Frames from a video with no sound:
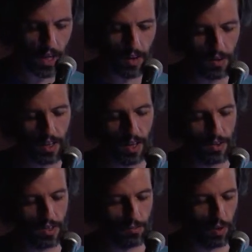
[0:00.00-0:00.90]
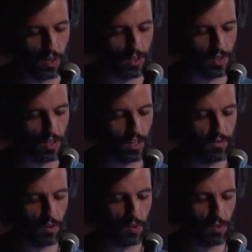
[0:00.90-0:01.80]
down, he carries the boy into the
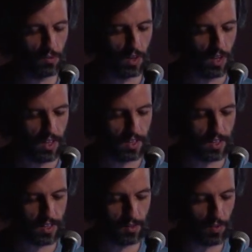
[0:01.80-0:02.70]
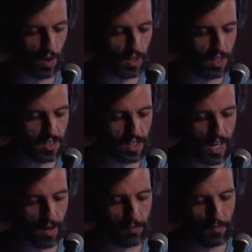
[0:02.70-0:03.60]
living room, sits him on his
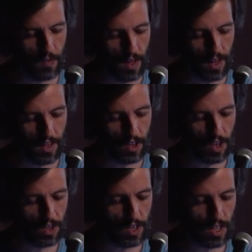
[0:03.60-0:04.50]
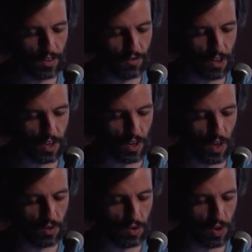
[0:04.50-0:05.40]
lap, and turns the television
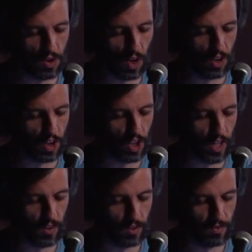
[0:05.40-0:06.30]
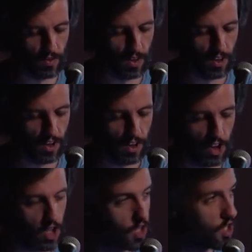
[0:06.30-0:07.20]
onto the soccer channel.
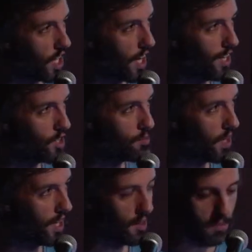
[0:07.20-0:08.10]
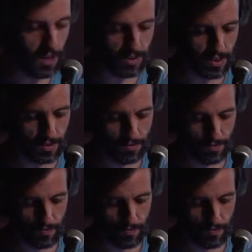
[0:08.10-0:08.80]
Liechtenstein is playing Malta,